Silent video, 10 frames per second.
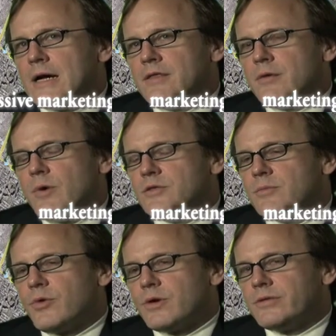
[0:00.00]
The most
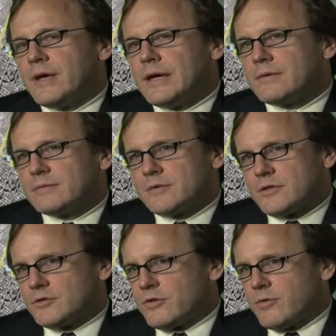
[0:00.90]
important thing to
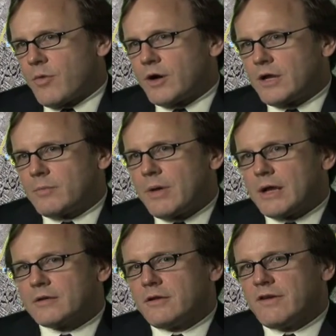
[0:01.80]
the sort of the marketing
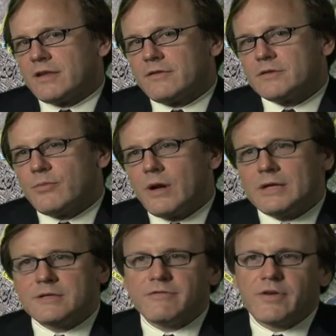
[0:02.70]
effectiveness point
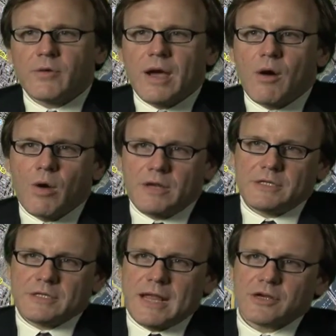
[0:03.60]
is to figure out what it
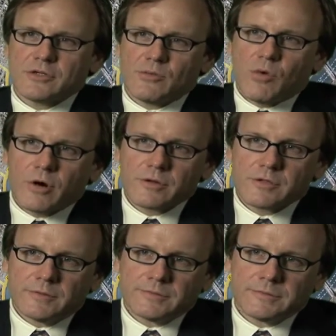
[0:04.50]
is that actually works.